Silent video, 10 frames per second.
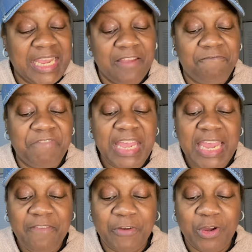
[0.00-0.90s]
and
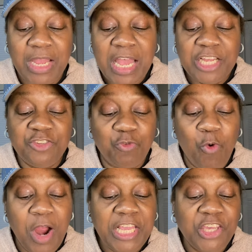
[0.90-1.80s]
favor,
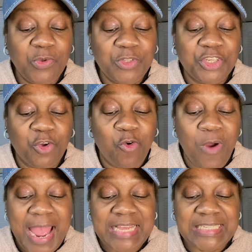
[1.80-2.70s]
drawing you to
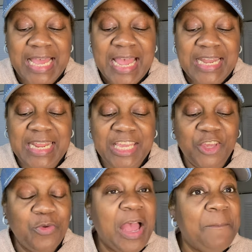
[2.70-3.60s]
Christ, that
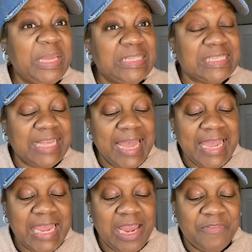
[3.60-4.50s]
you have been
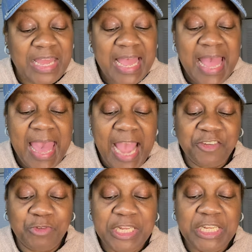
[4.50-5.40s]
saved
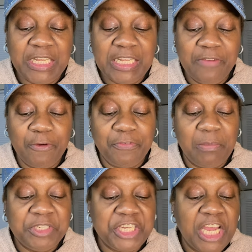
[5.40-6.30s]
actually delivered
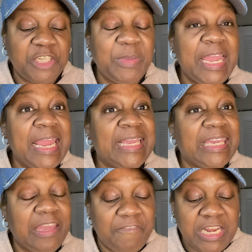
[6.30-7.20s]
from judgment and
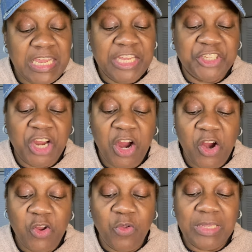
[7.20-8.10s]
given
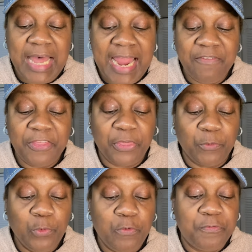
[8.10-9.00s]
eternal life
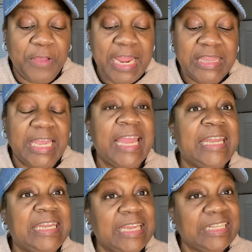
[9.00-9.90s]
through faith
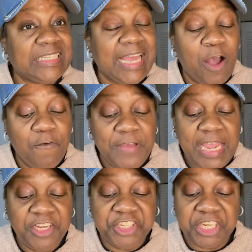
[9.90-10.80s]
in this
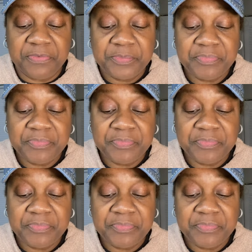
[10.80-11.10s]
salvation.